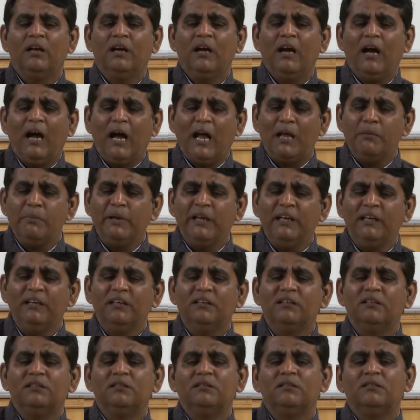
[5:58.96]
I mean,
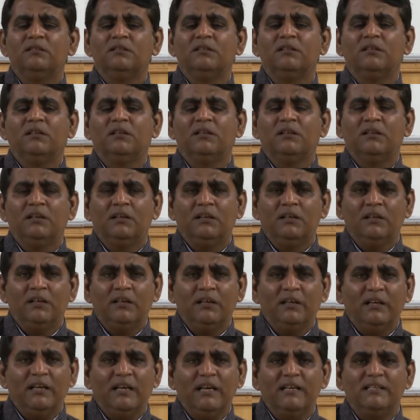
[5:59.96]

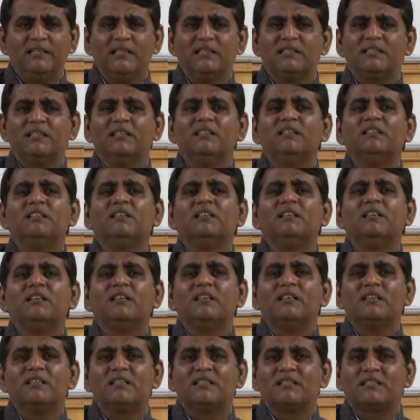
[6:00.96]
it is the
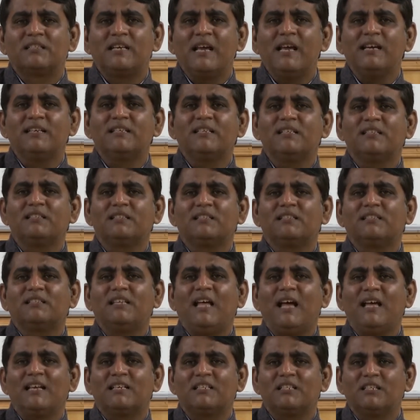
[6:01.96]
status
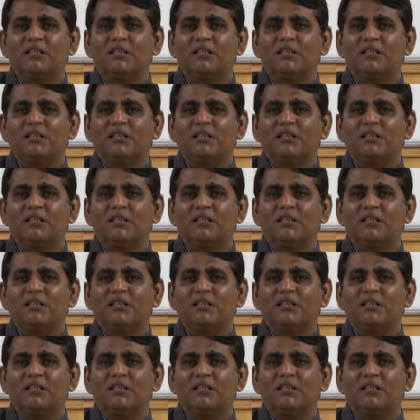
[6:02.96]
that